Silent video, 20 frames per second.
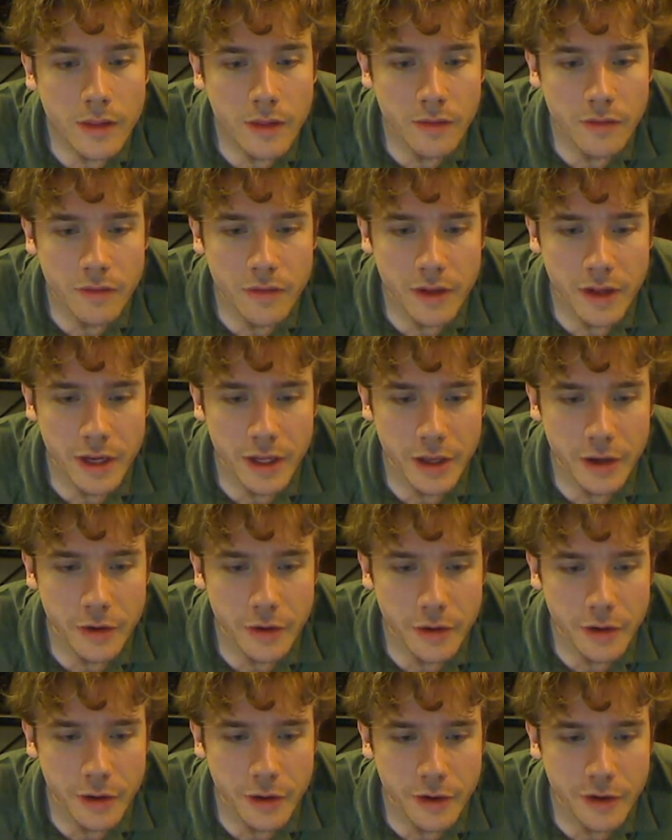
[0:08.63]
the video,
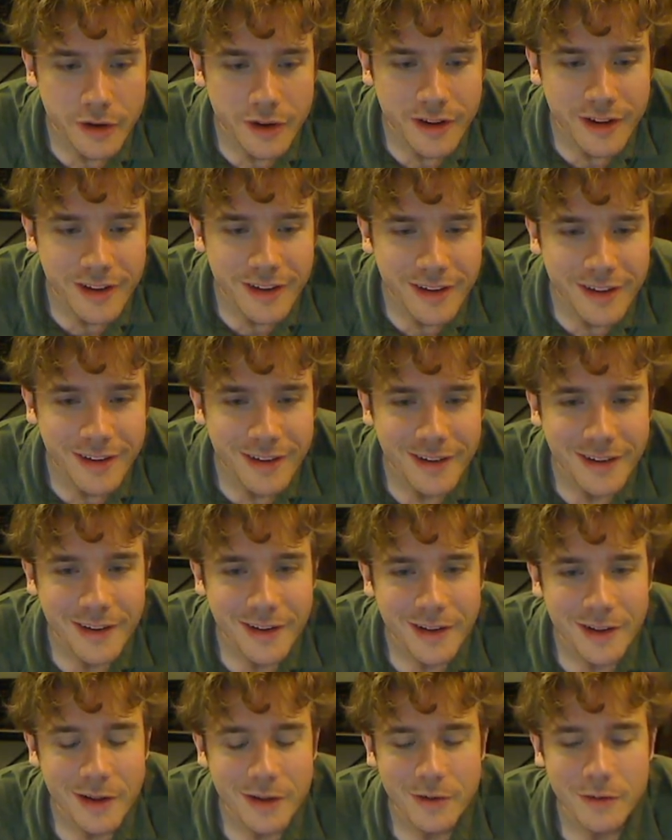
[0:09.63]
dude,
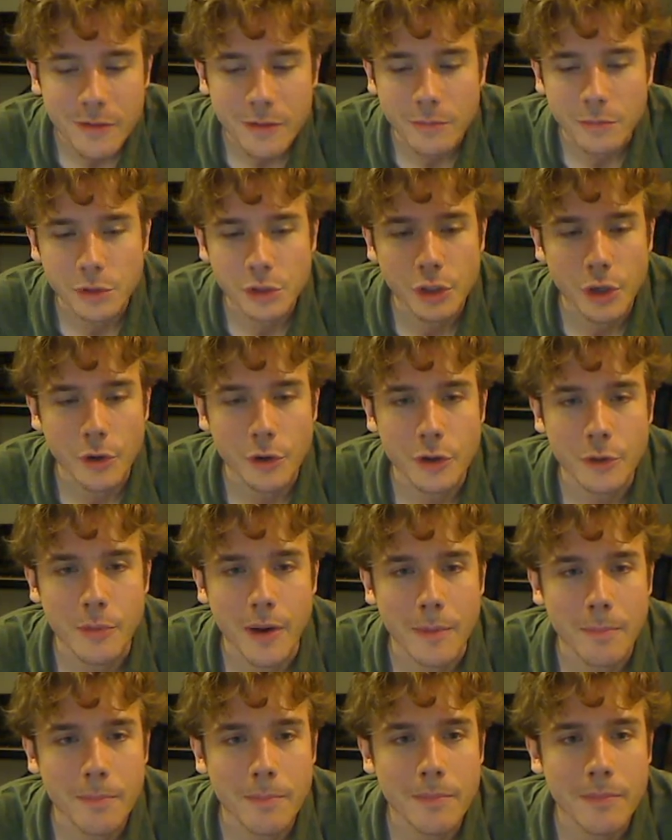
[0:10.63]
from showing you
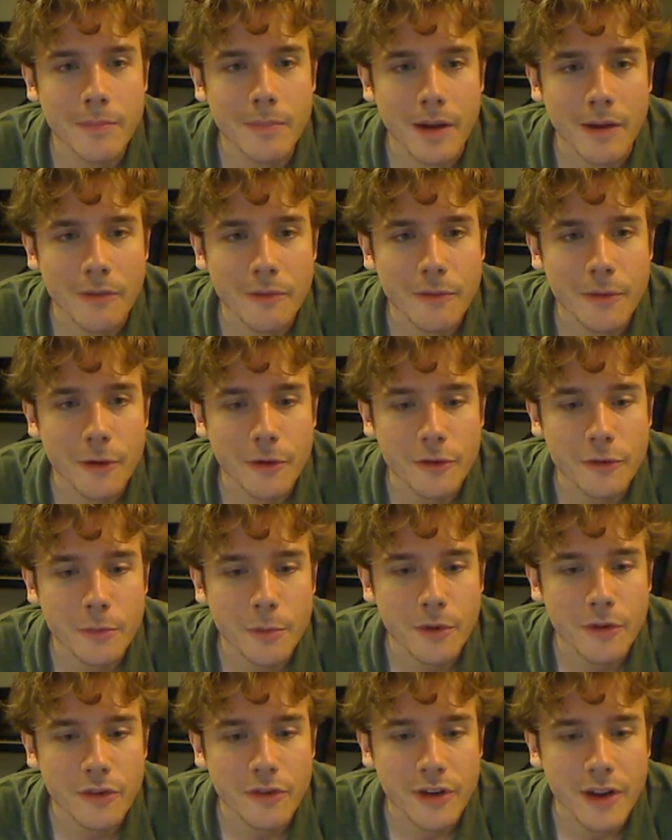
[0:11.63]
my first
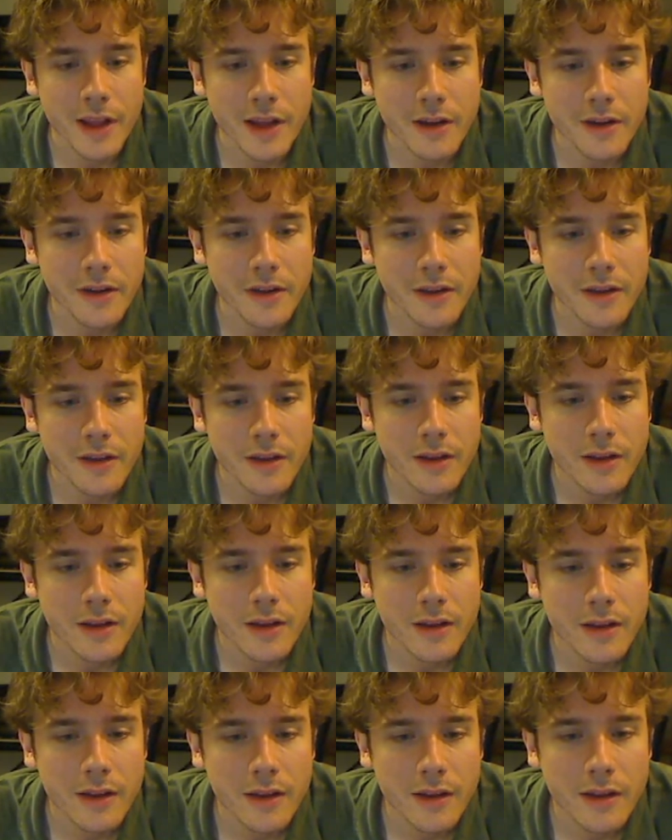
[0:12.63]
personality
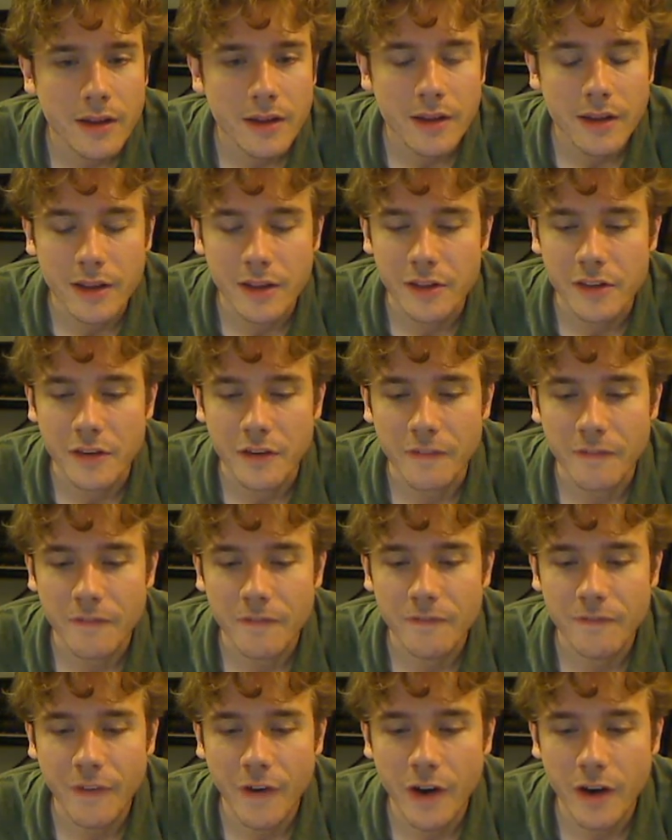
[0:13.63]
is the
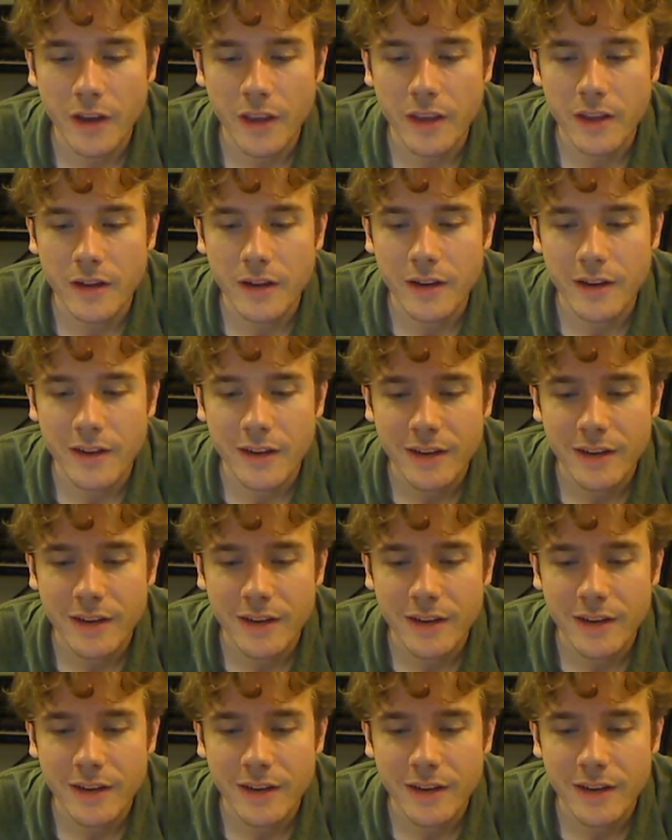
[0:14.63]
fucking